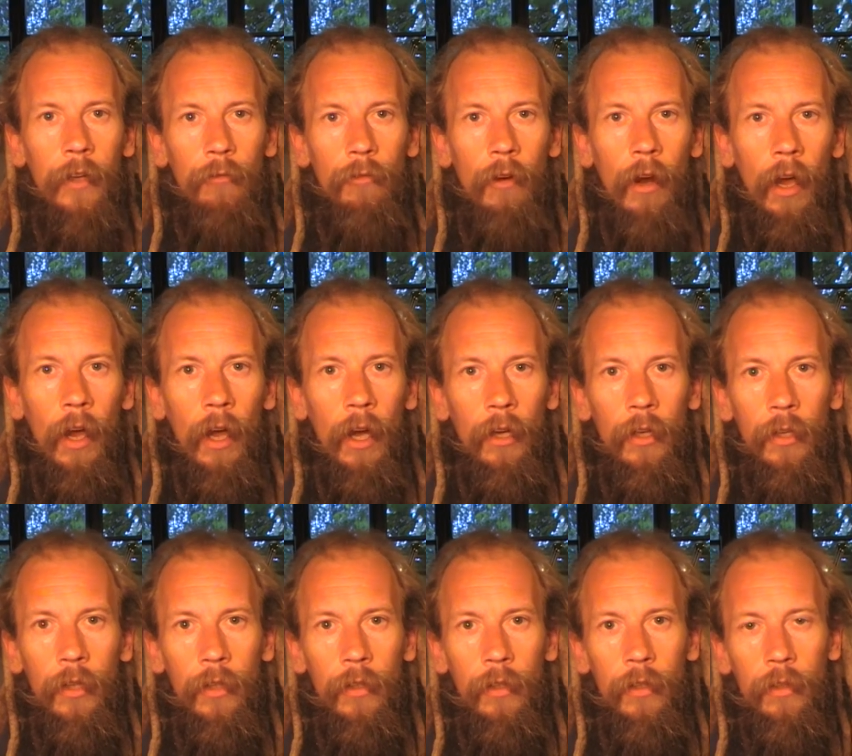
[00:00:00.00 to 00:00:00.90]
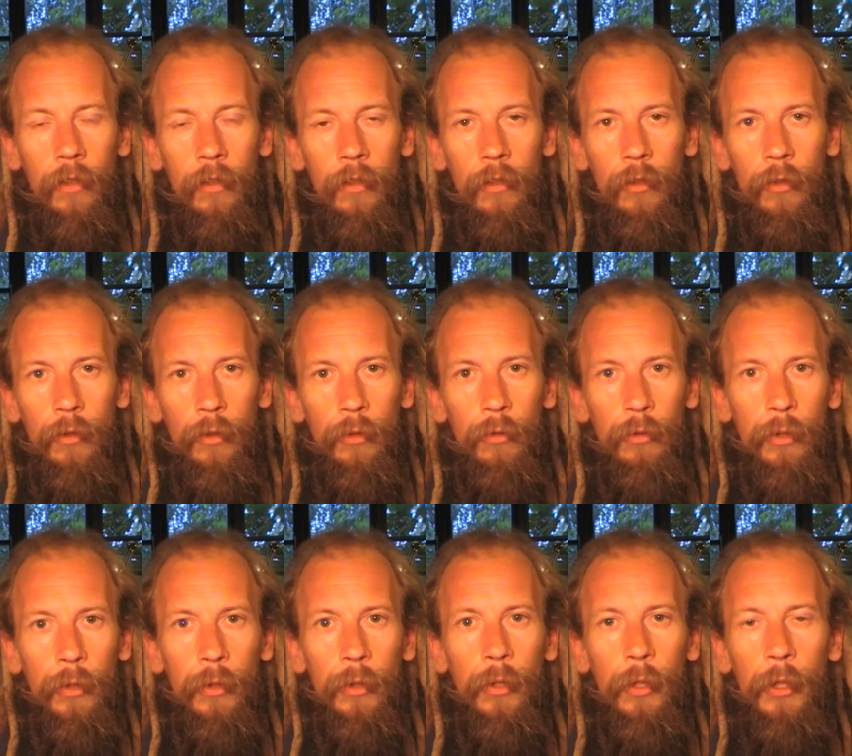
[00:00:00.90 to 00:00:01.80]
Ra
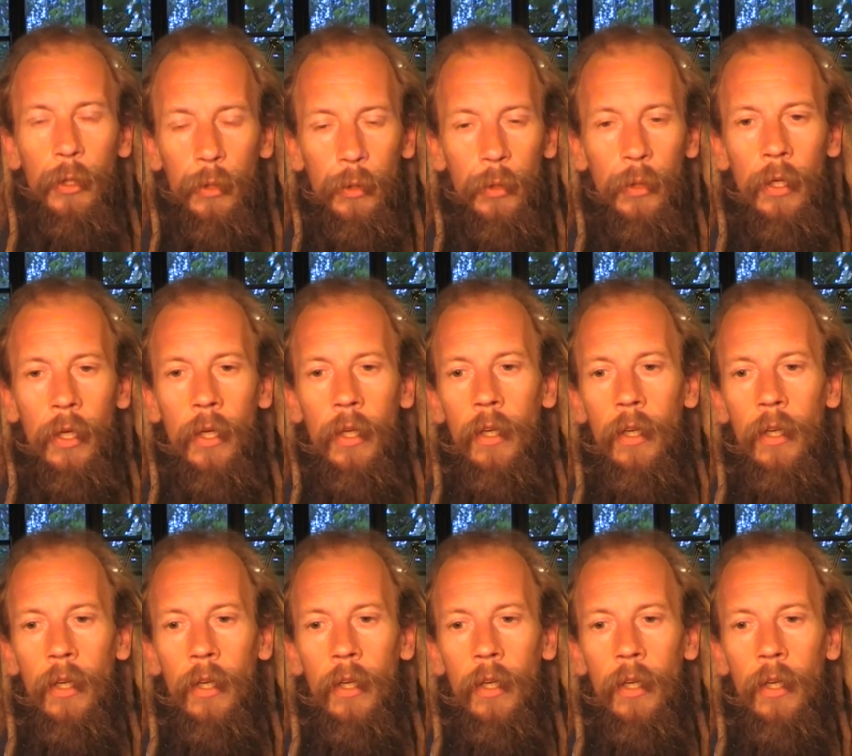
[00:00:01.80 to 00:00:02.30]
Uru Hu,